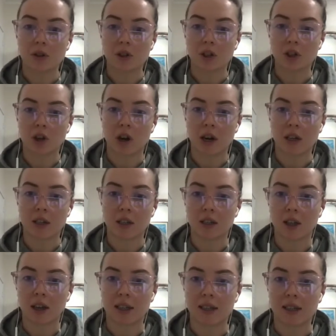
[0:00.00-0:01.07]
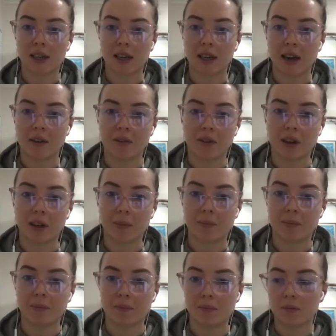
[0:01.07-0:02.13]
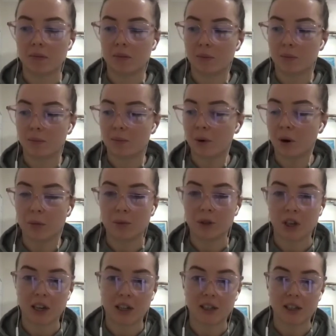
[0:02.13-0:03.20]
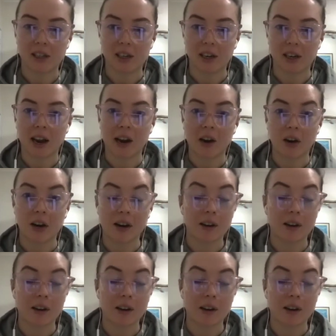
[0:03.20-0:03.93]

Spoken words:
to trying to like see every Bob, Jane, Dick and Harry.